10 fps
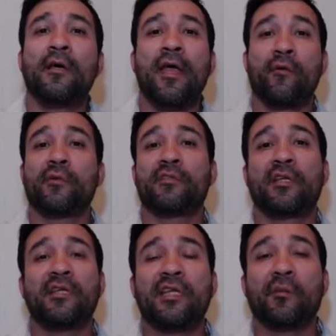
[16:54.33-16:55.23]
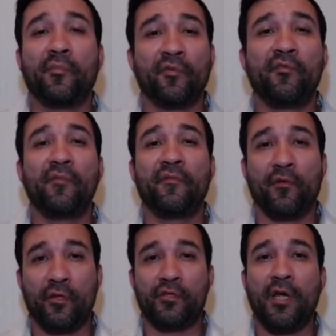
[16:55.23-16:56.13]
areas that need improvement for
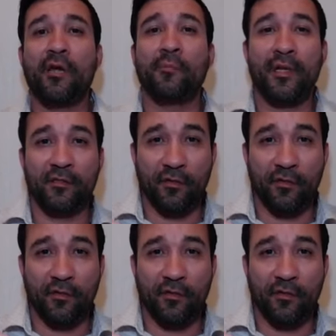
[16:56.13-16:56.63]
your child based